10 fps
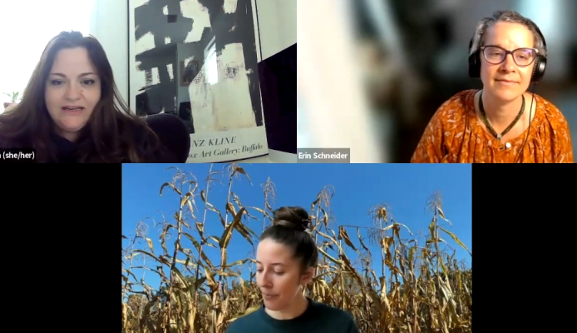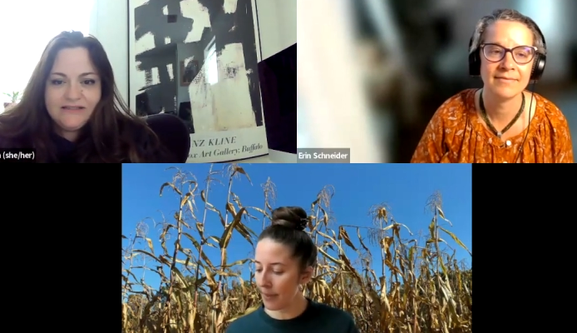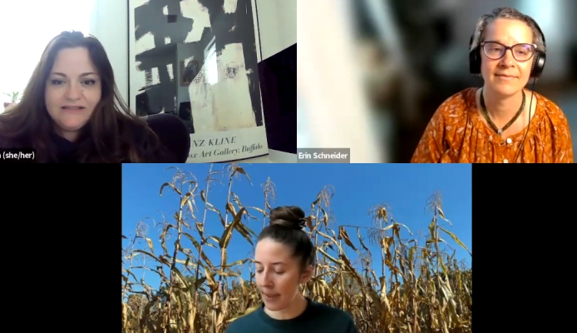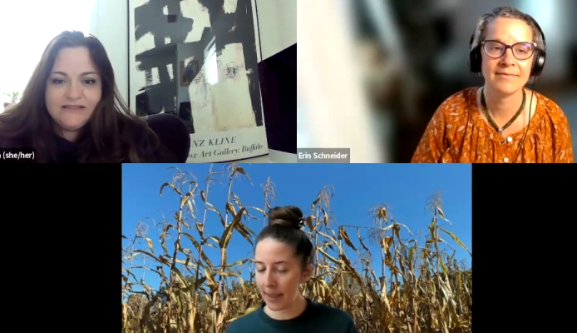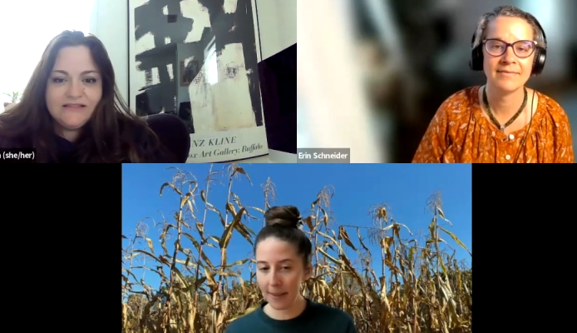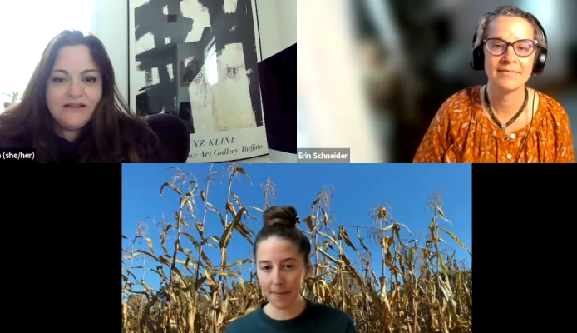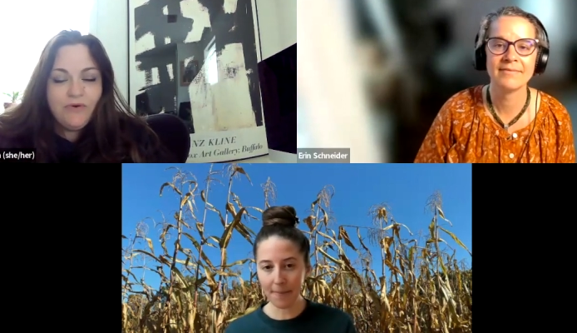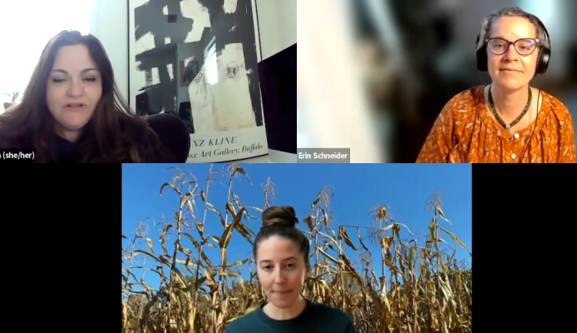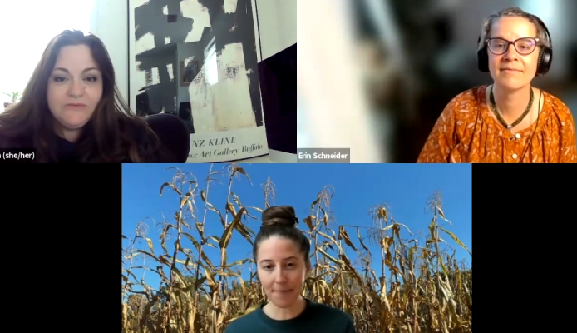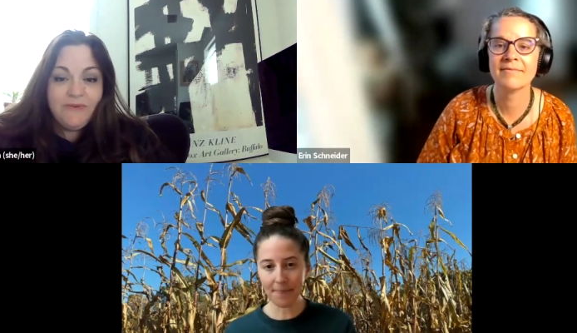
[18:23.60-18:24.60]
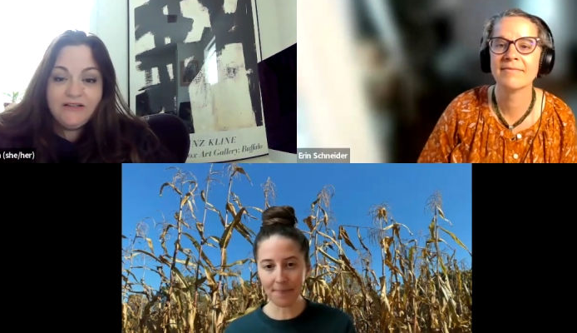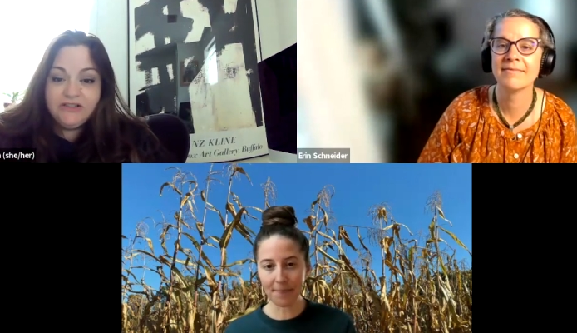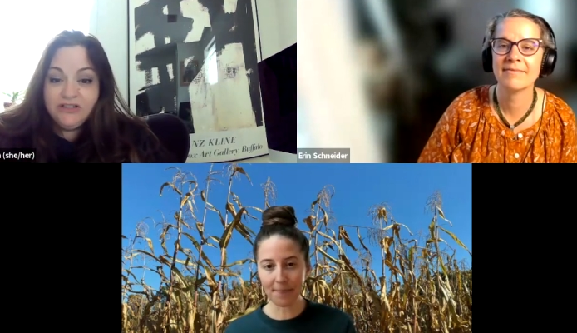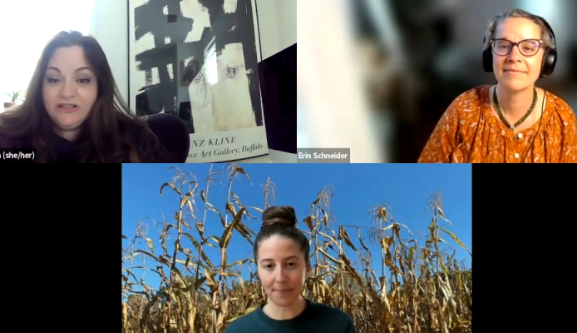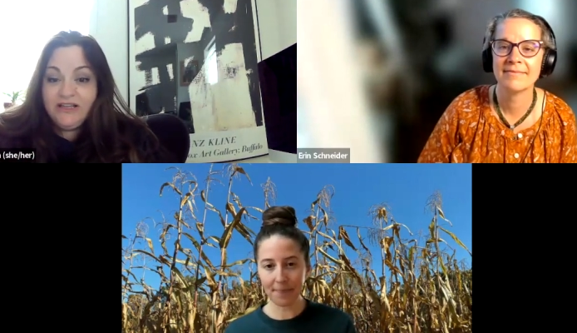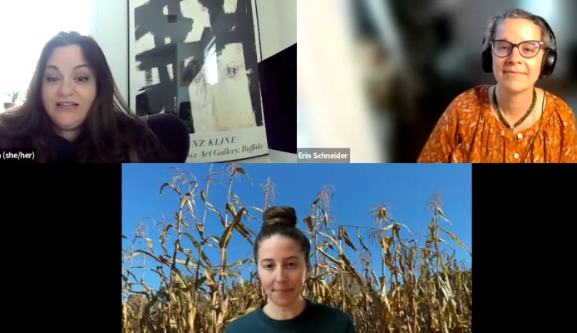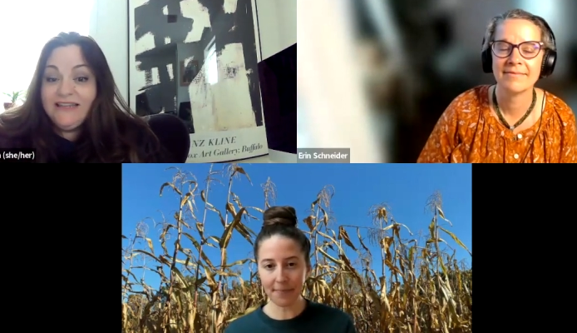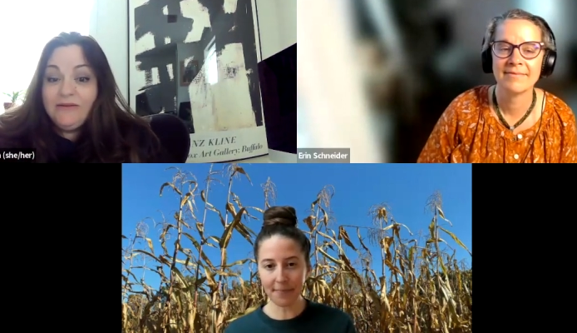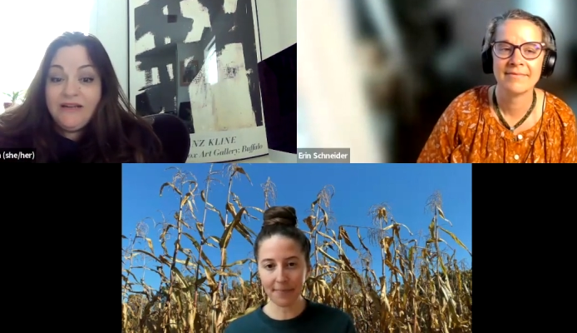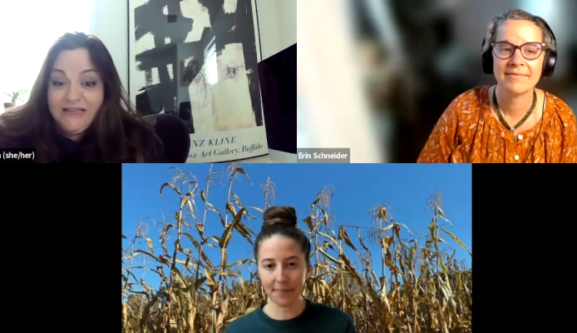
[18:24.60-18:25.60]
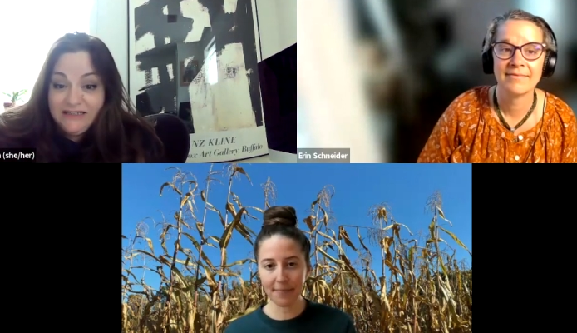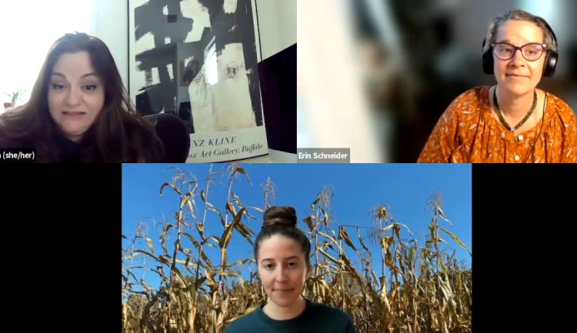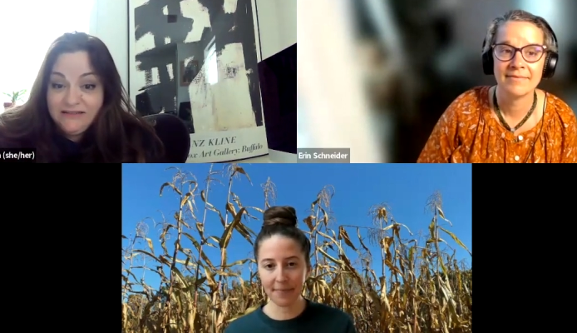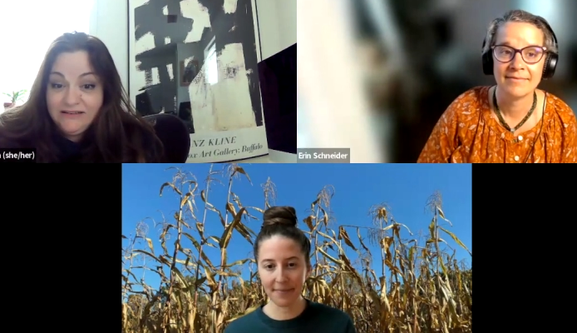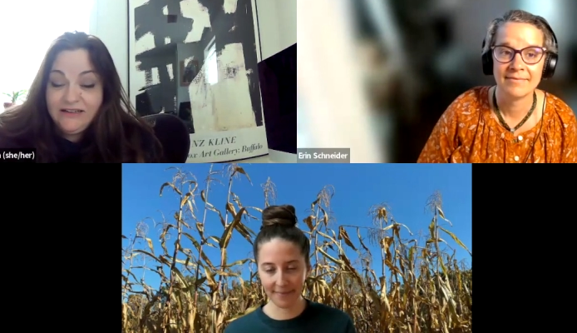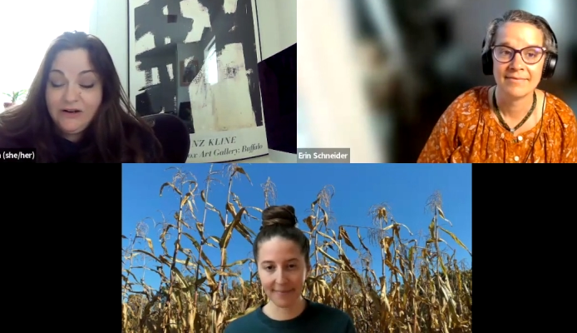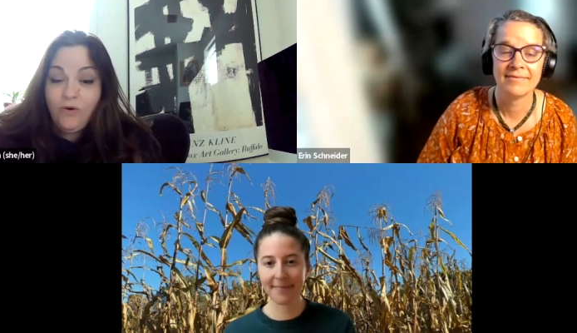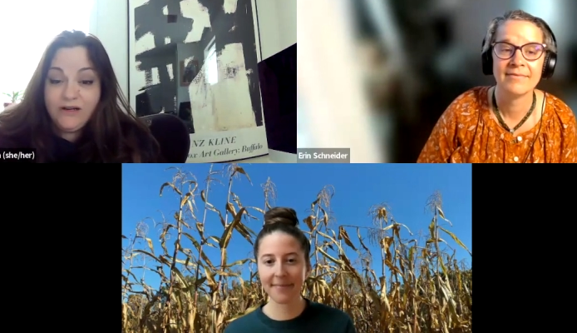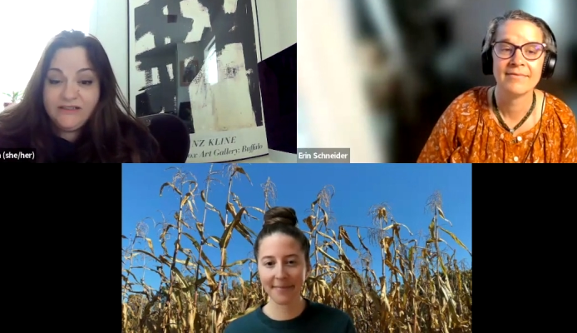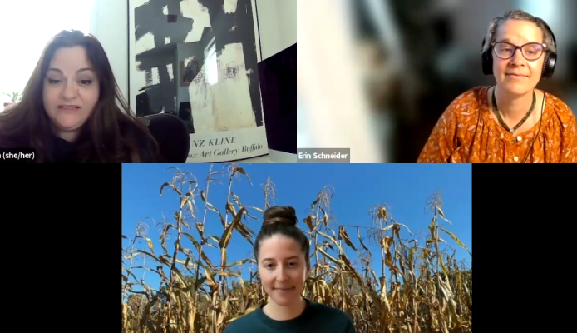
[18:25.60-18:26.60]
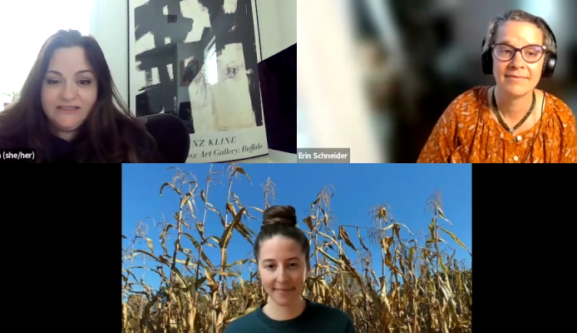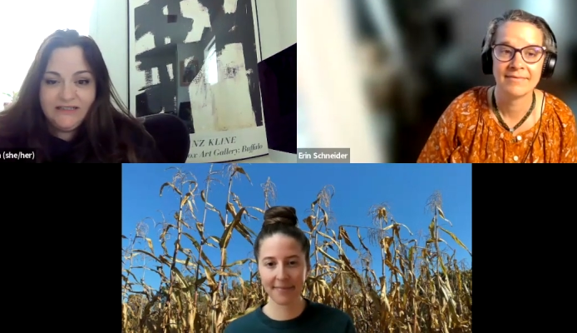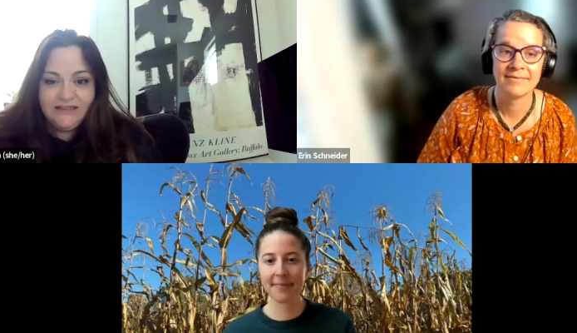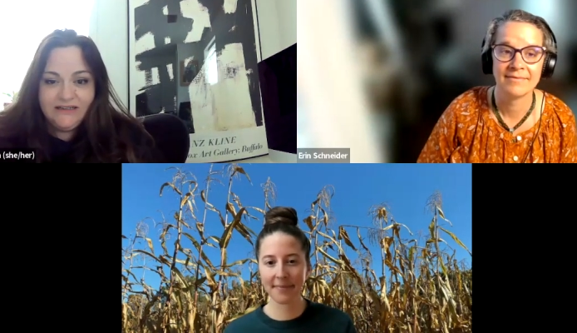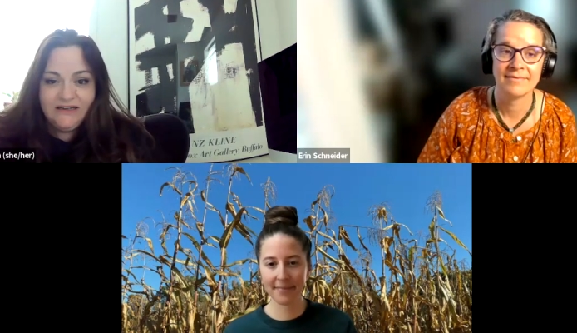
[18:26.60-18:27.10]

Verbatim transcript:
Speaker 1: is somewhat special and limited in quantity